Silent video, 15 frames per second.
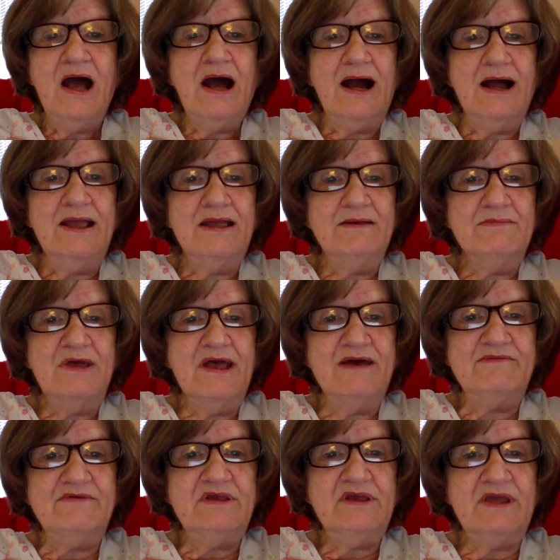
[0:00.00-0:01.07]
I am
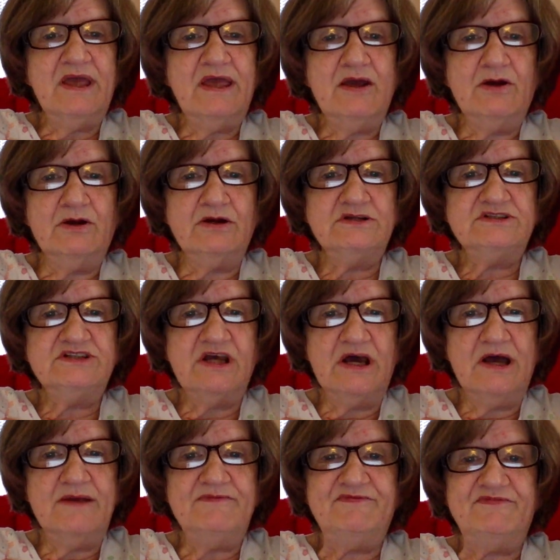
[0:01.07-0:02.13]
having a hard
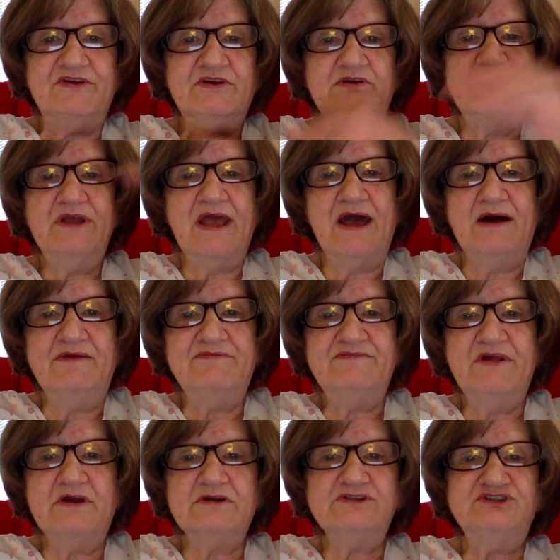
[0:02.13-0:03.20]
time figuring out if
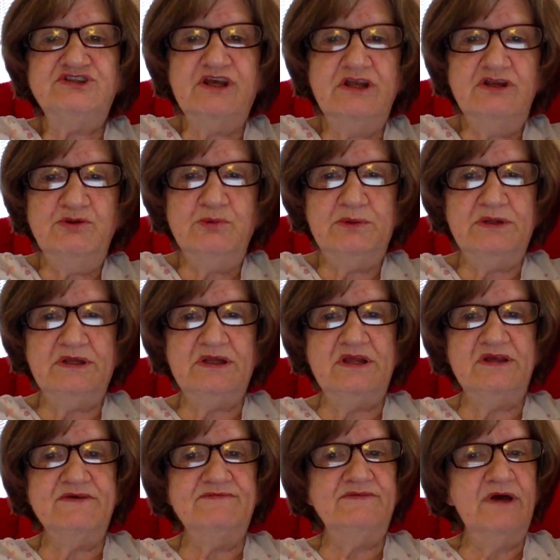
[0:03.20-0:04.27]
they are
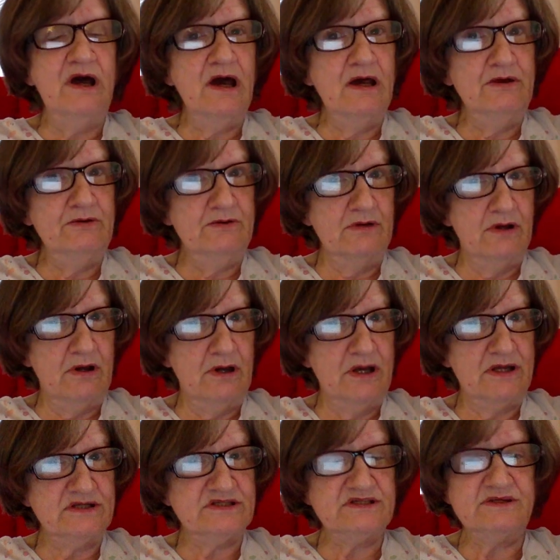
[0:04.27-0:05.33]
genuinely of God or
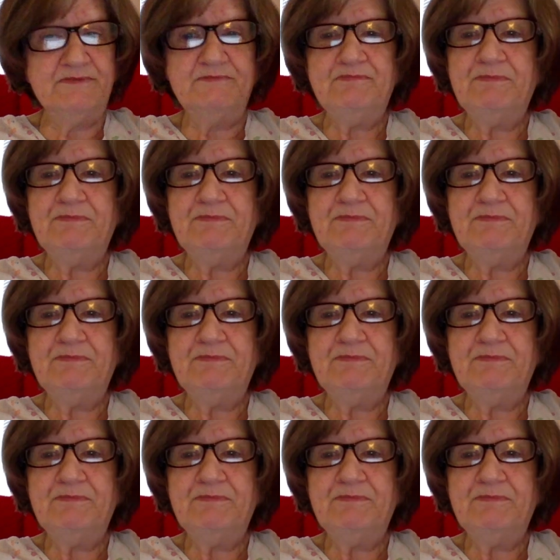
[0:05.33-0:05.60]
not.